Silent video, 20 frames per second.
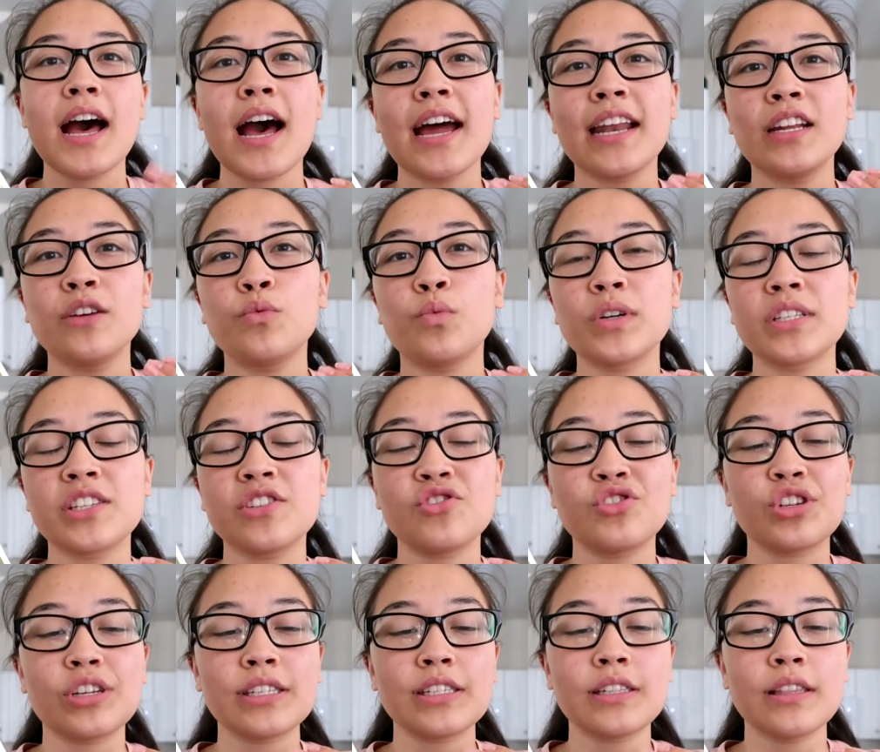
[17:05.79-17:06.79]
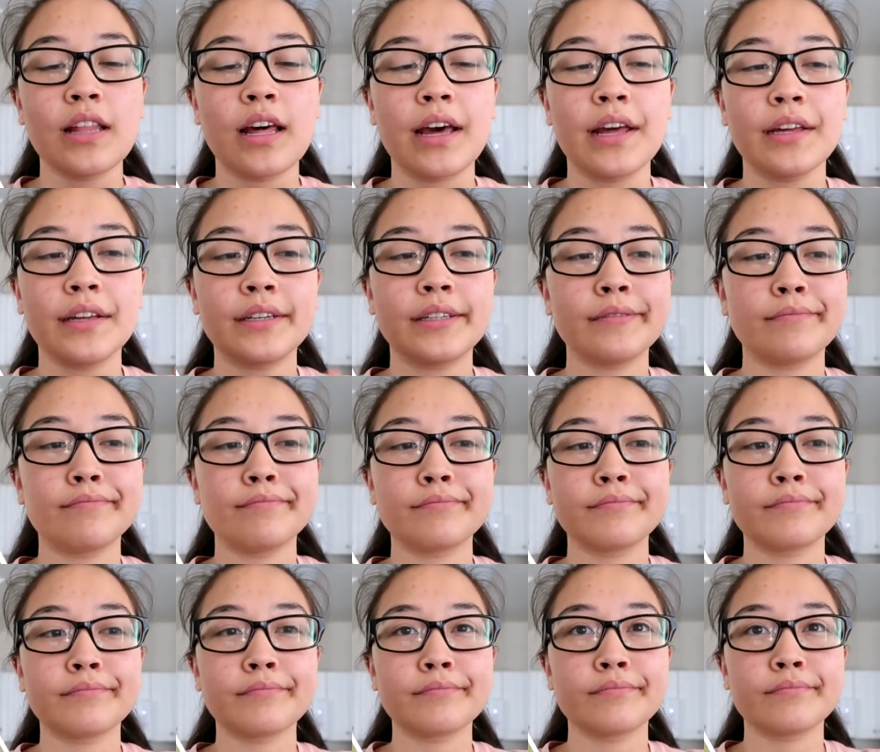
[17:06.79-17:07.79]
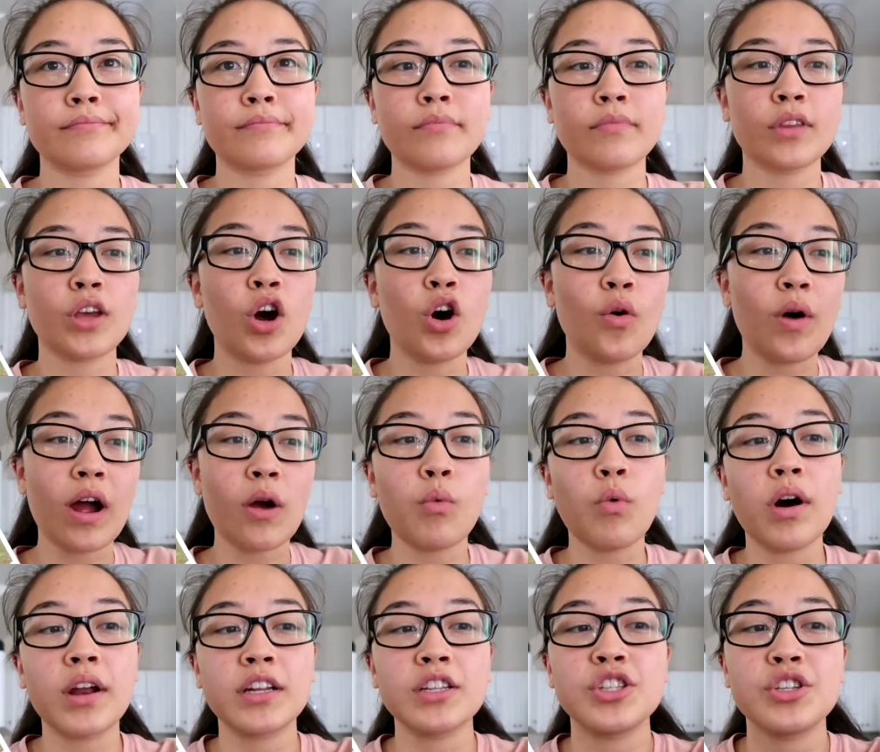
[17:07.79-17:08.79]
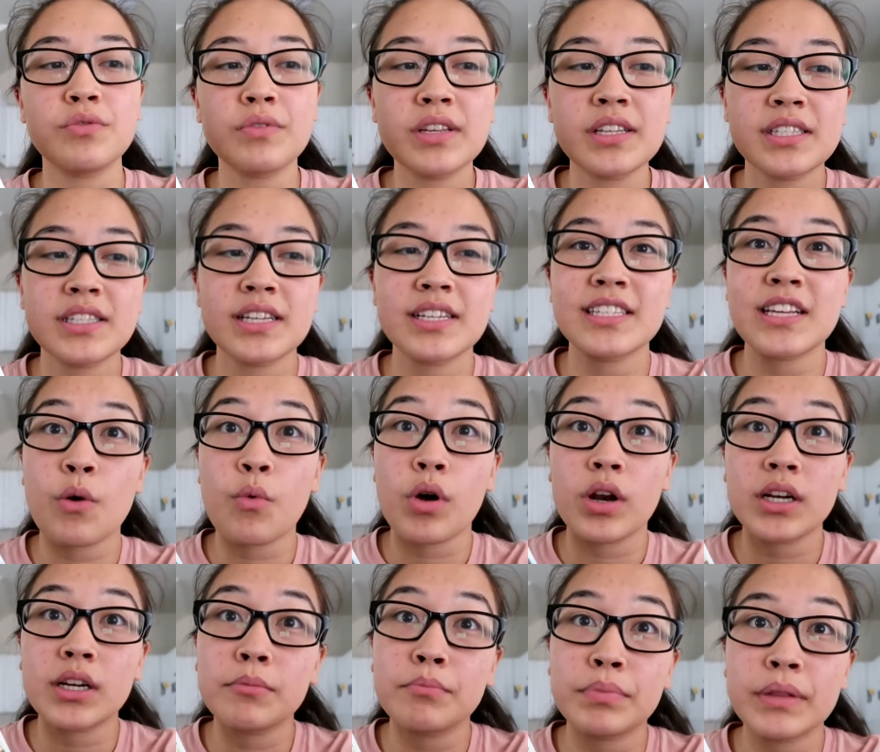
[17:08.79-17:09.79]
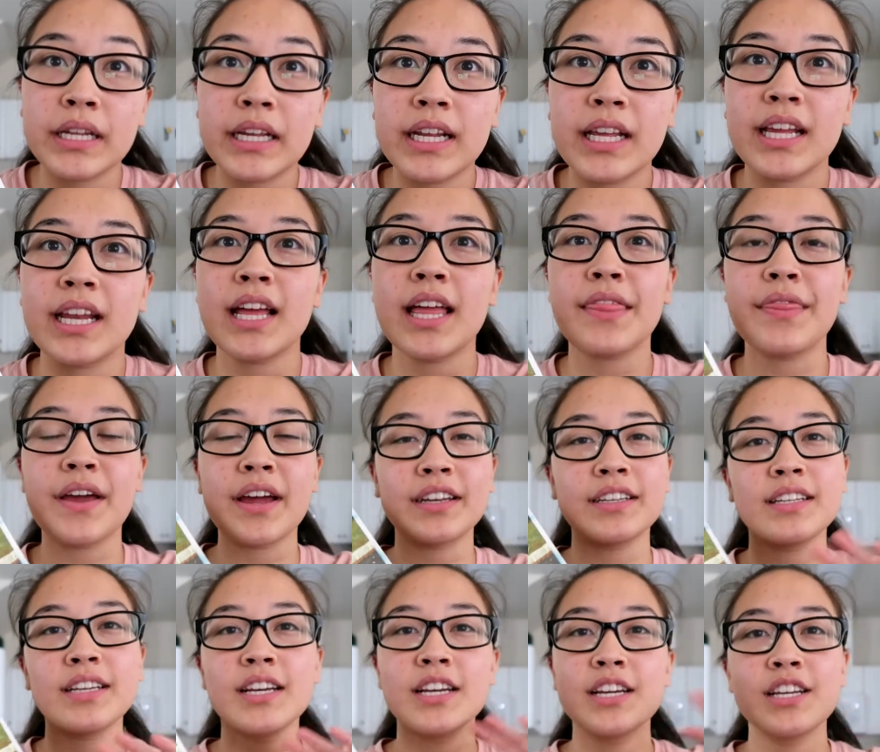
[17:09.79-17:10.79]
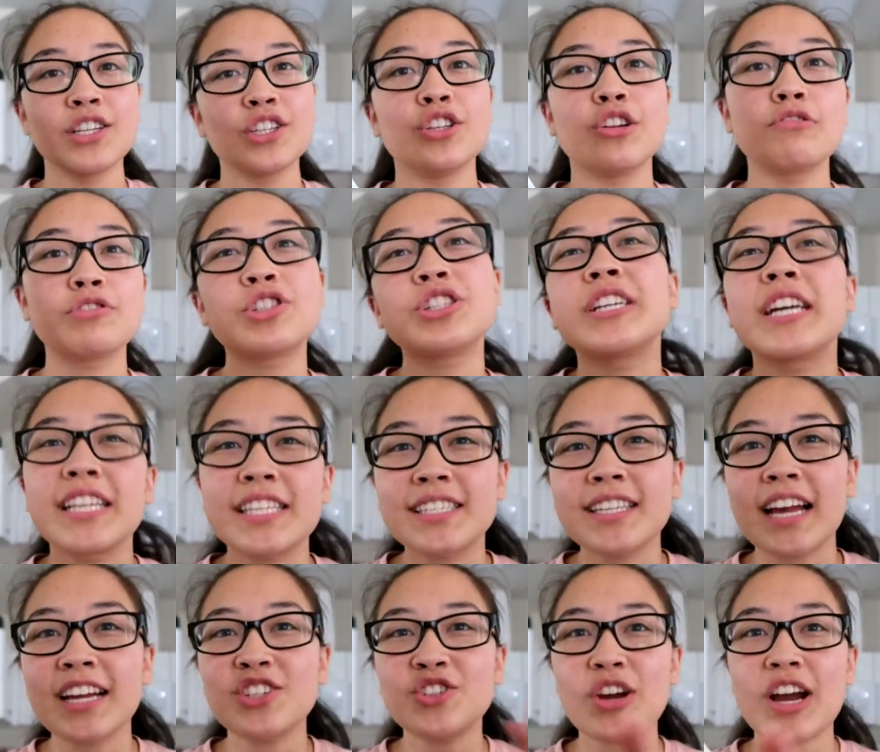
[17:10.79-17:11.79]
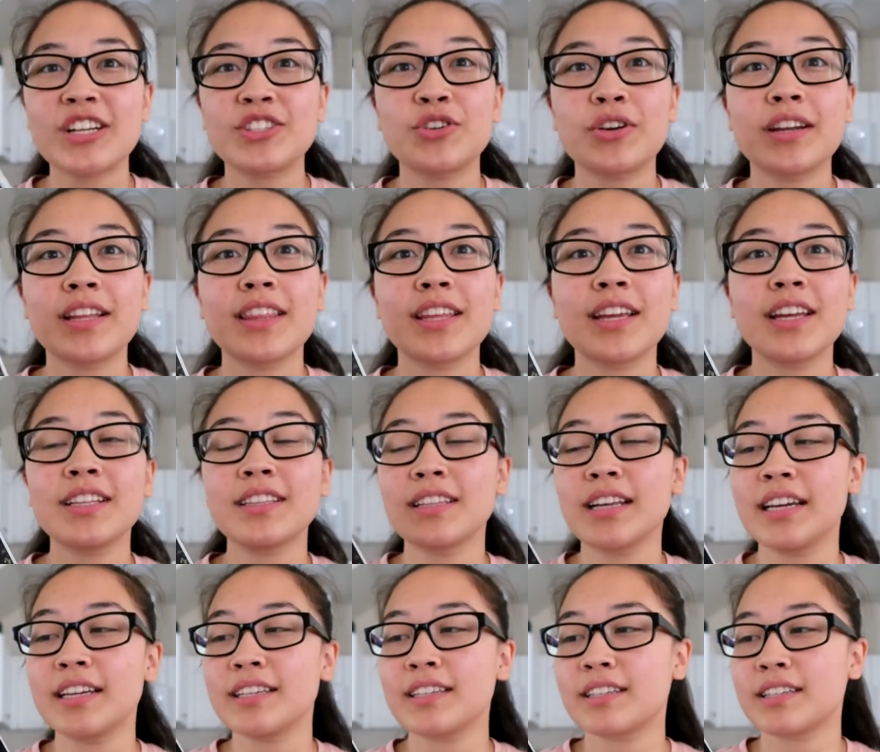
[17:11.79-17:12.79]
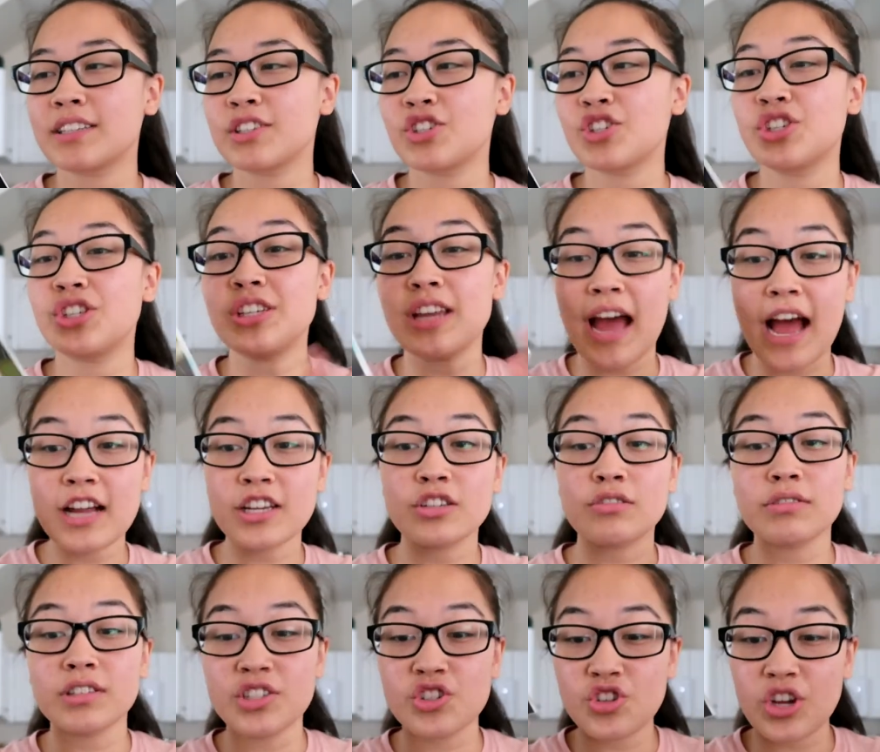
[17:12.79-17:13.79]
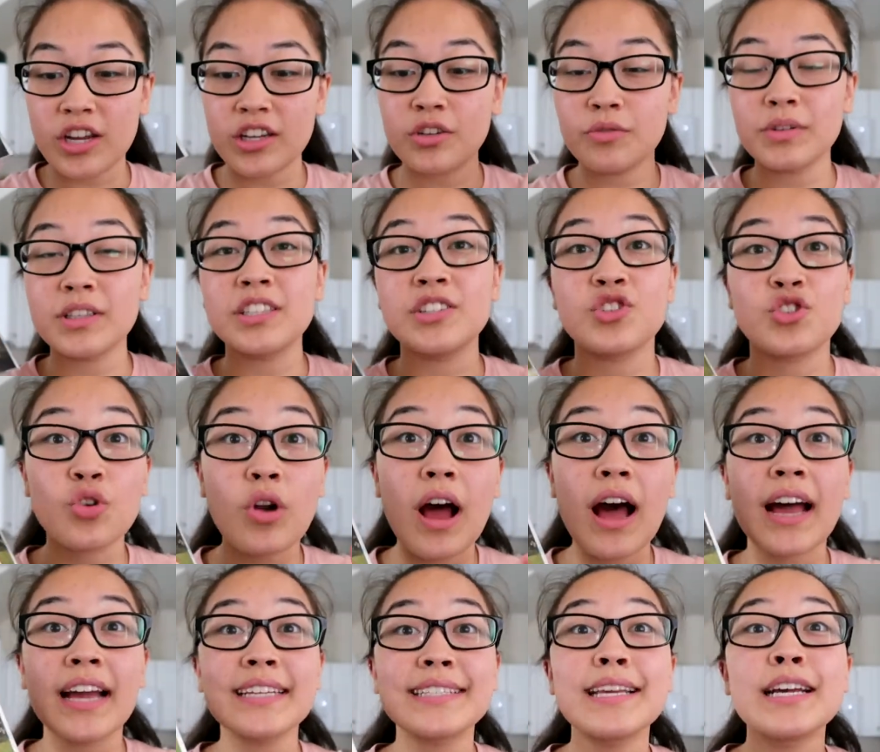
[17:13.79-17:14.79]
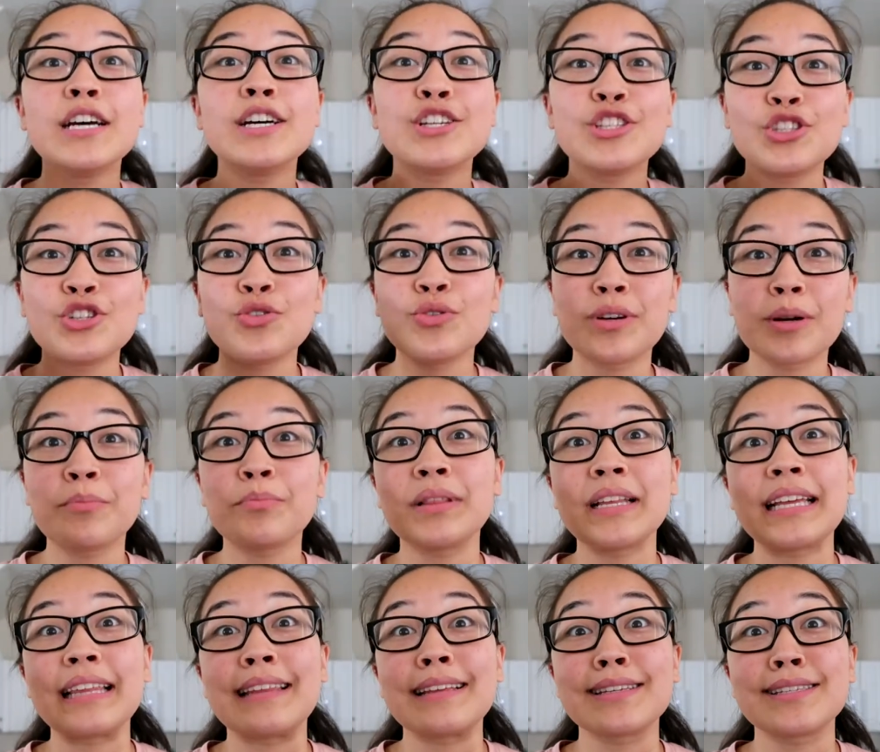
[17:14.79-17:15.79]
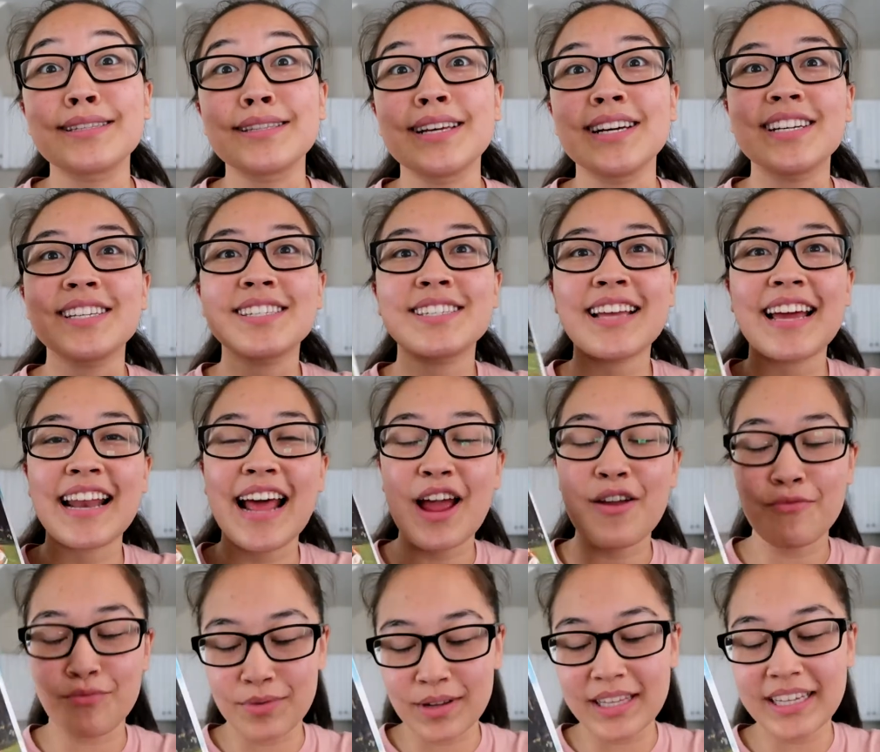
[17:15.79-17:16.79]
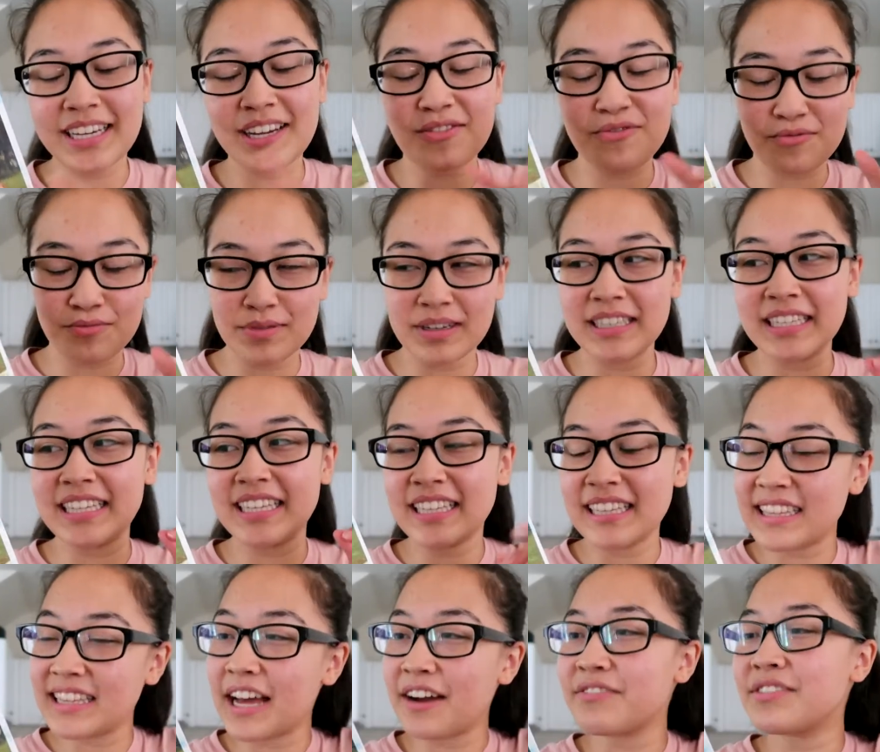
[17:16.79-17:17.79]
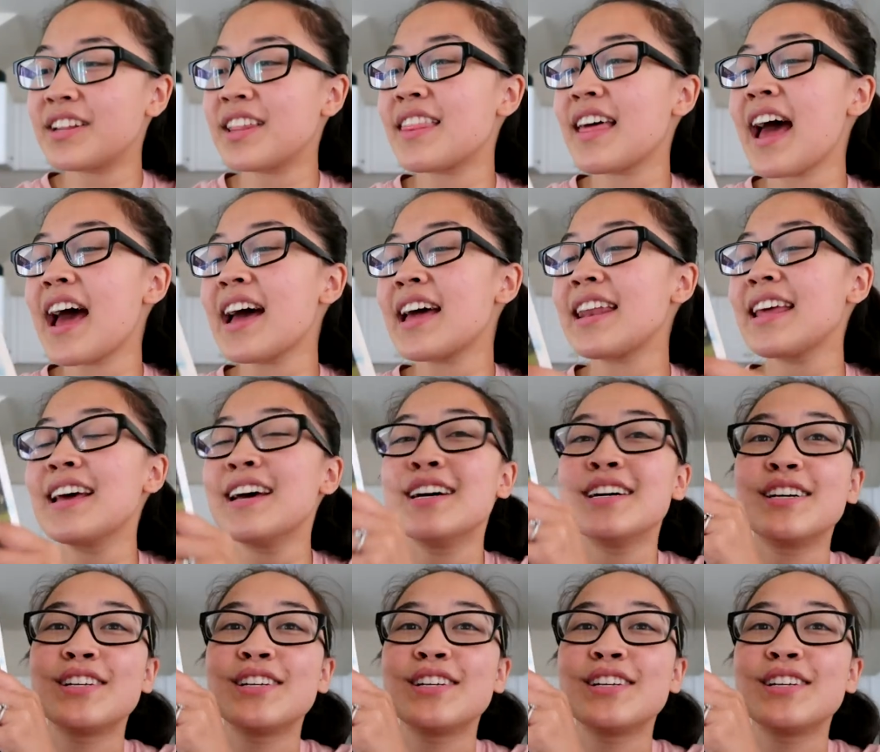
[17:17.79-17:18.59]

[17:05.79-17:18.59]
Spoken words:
and it wasn't just like, oh, I want to do these things, I want to complete it, and then, you know, she gets sidetracked or anything. Like, she actually genuinely tries to complete this list, and I really, really loved that.